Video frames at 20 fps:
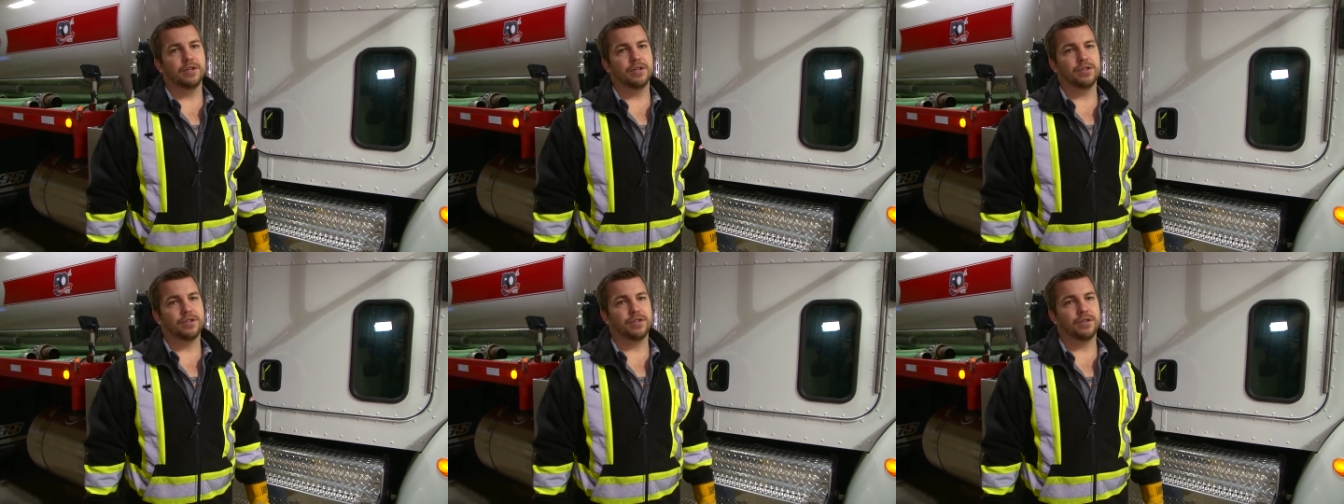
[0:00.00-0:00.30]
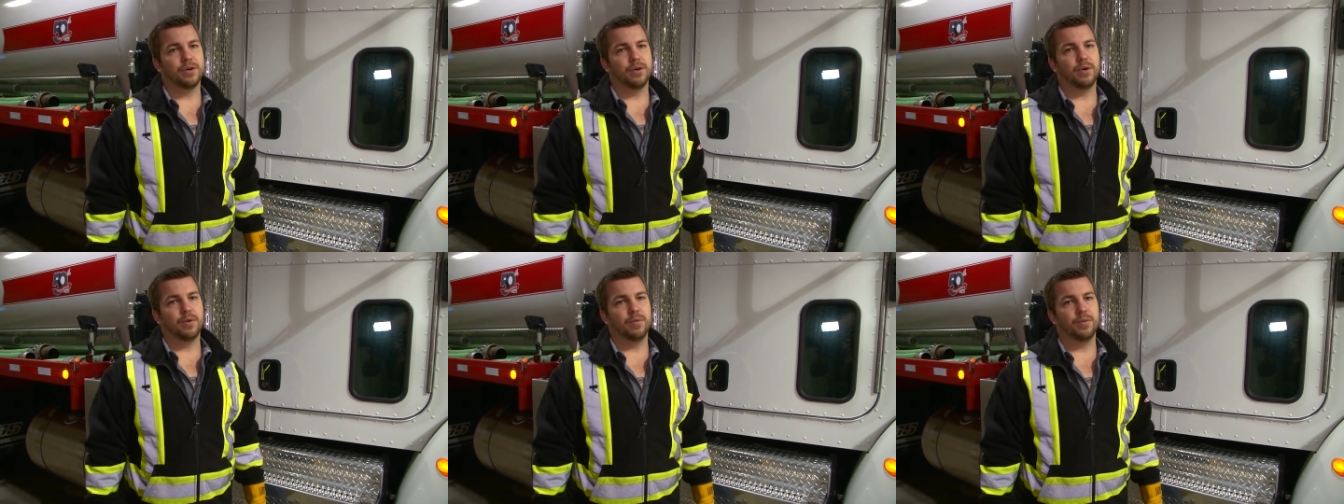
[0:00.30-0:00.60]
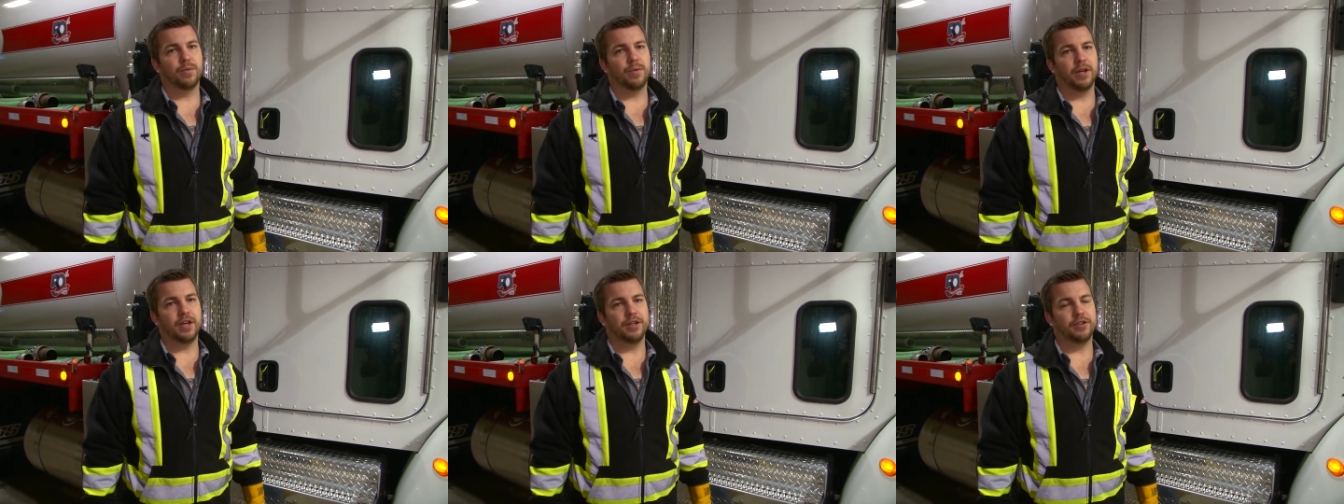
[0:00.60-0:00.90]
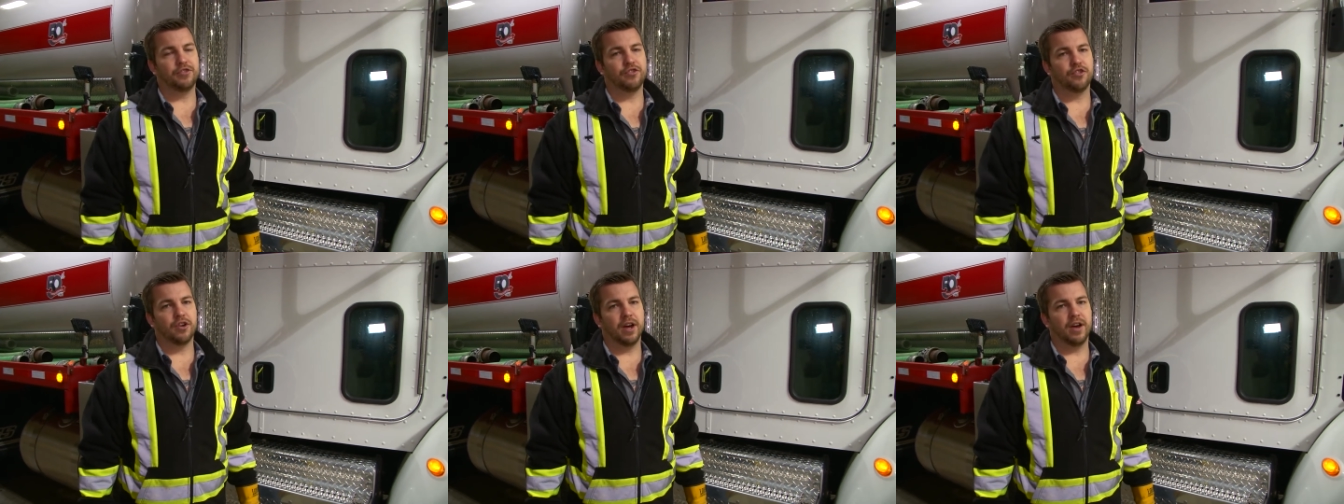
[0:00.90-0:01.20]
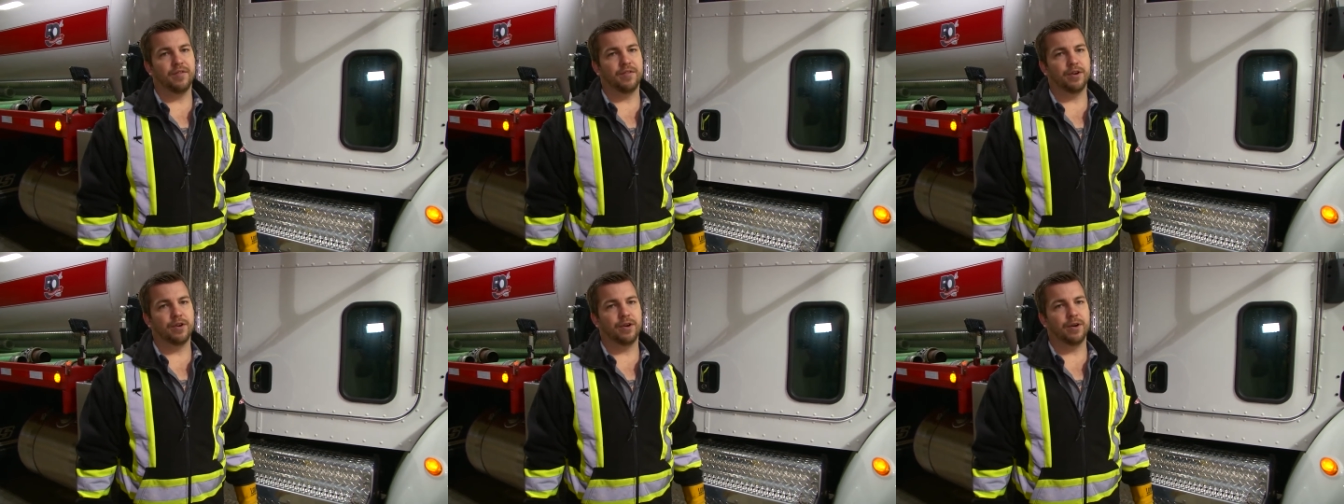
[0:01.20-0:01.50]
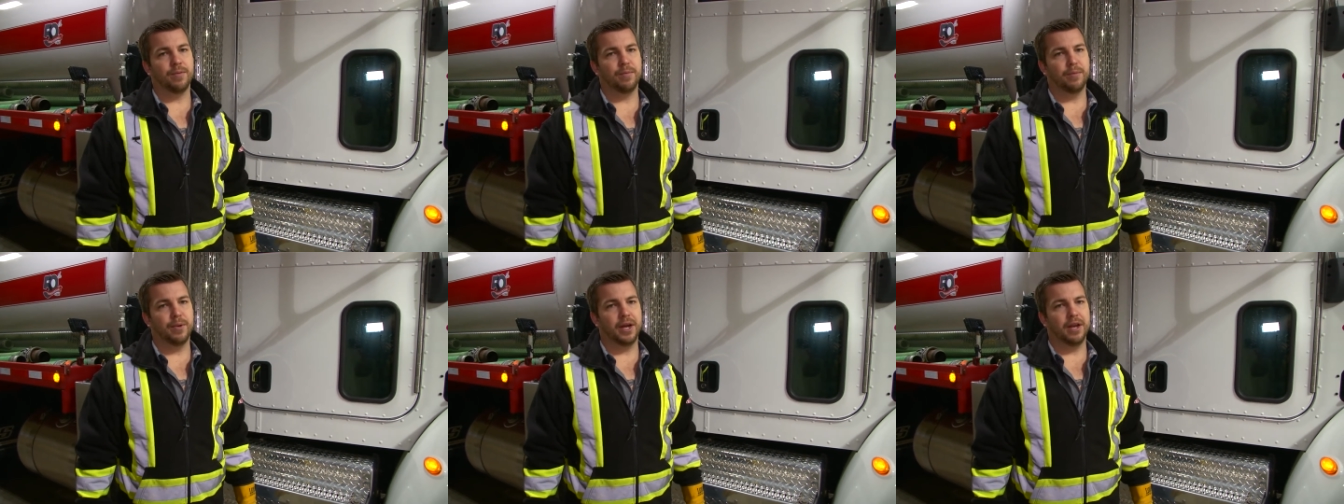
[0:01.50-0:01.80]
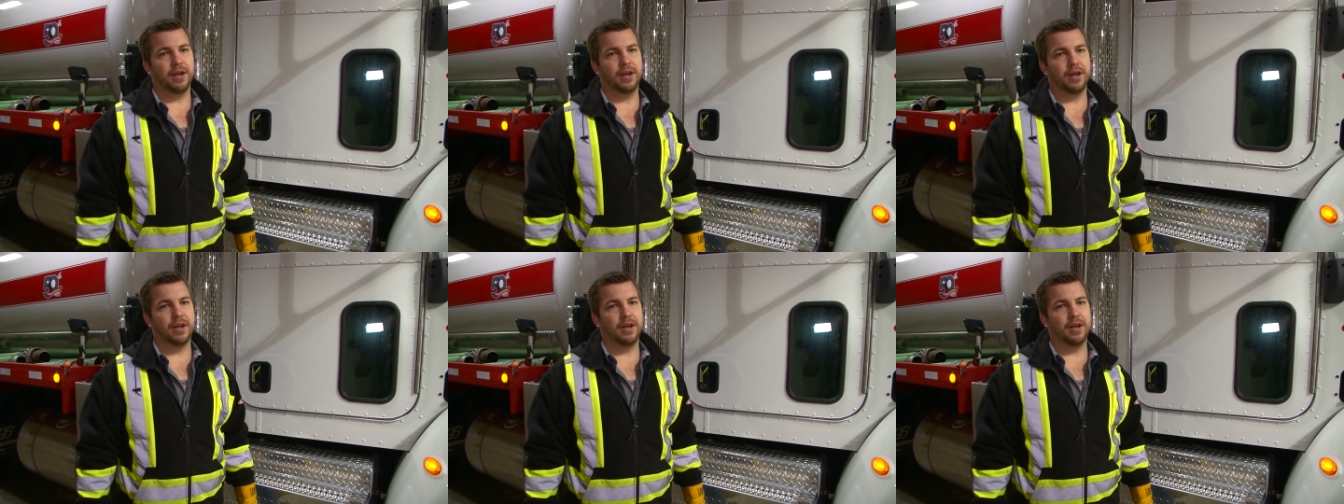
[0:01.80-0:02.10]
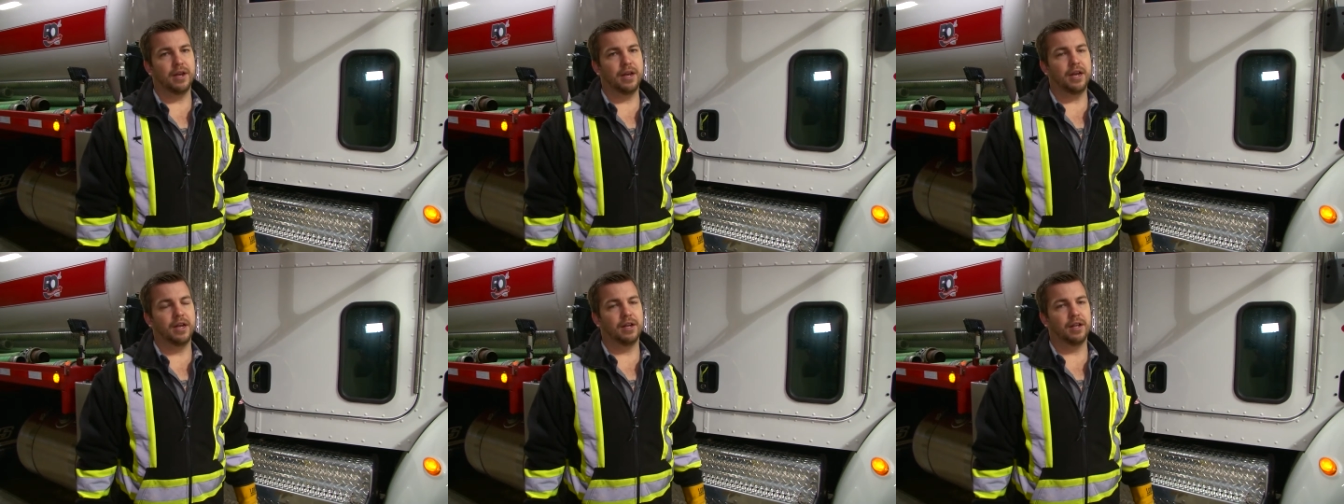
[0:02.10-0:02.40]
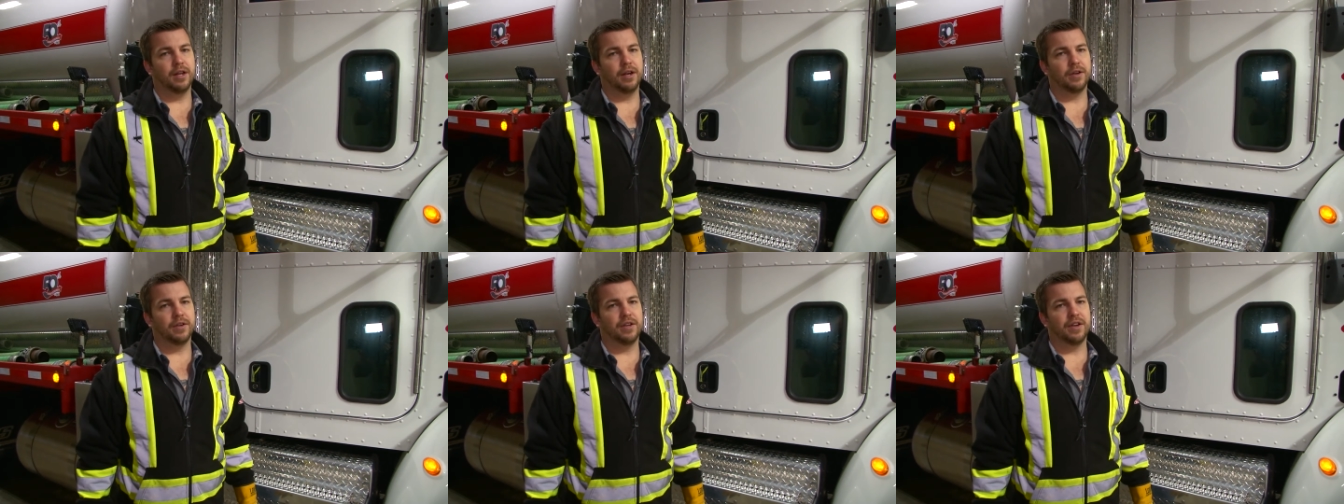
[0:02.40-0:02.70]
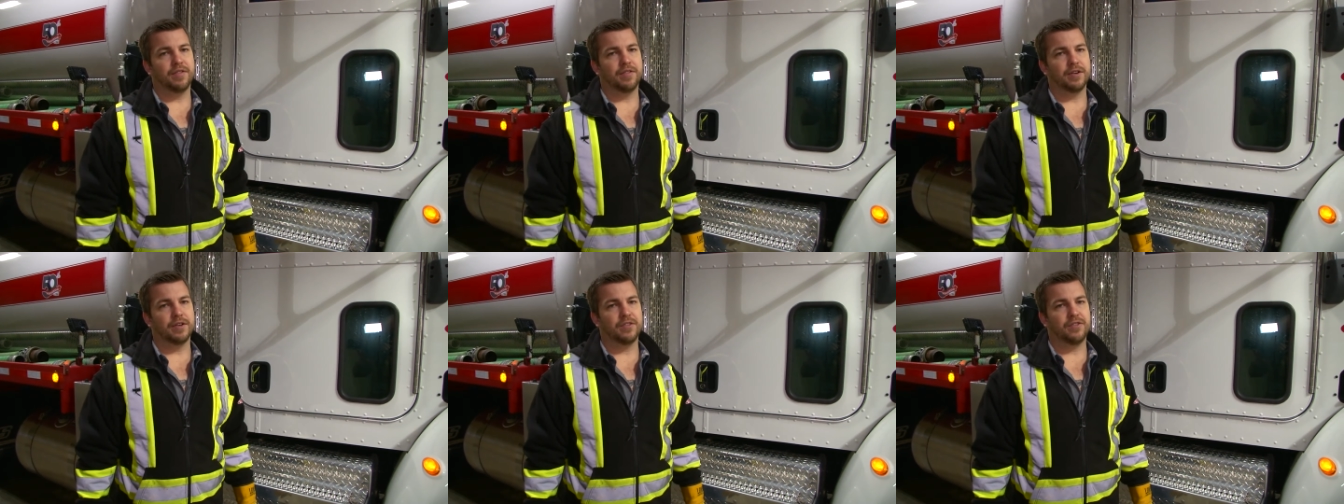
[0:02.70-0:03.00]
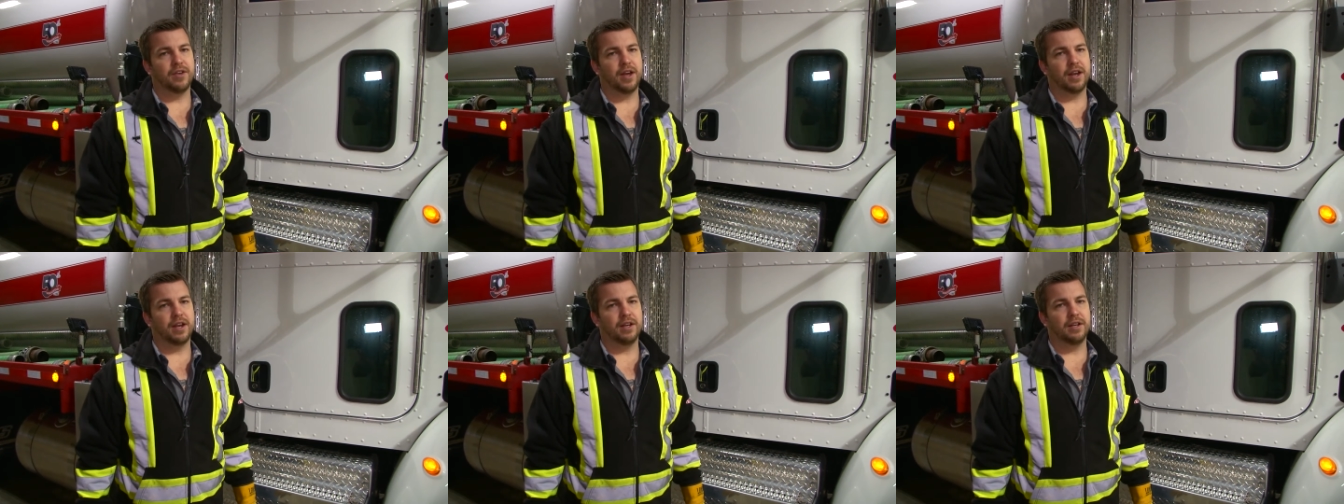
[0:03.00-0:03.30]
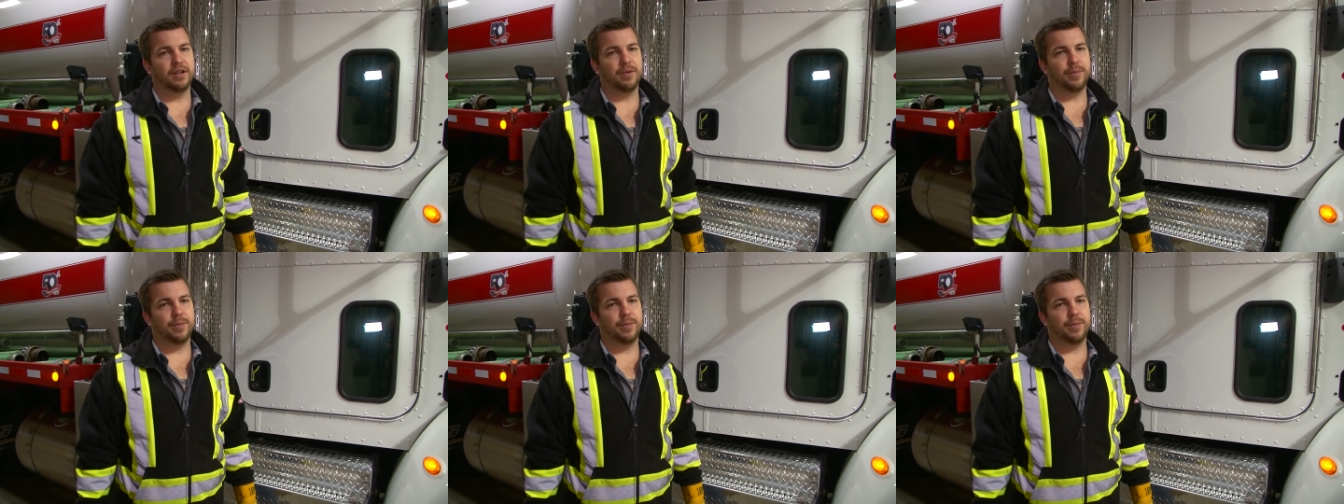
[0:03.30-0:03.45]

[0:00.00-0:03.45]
So each driver might need a little different setting,